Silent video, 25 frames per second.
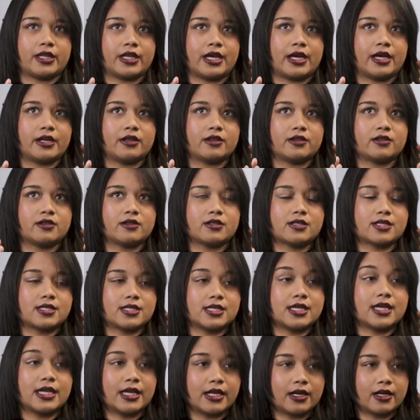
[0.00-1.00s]
that
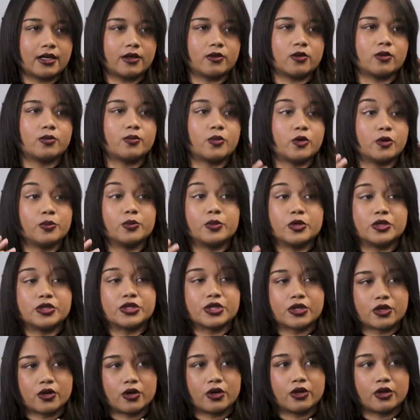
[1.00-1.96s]
scene. I will put music